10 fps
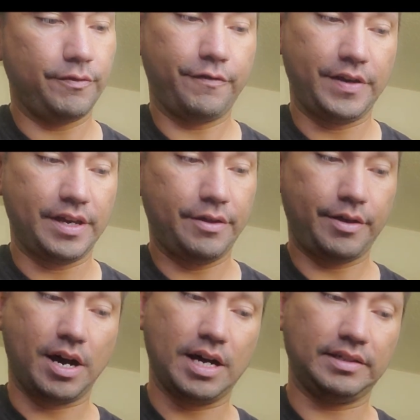
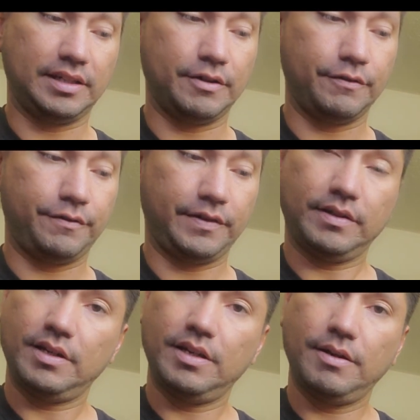fifth, octave,
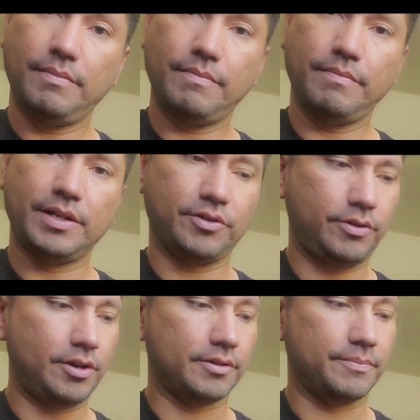major
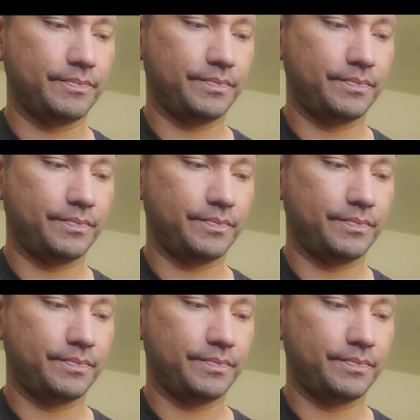third.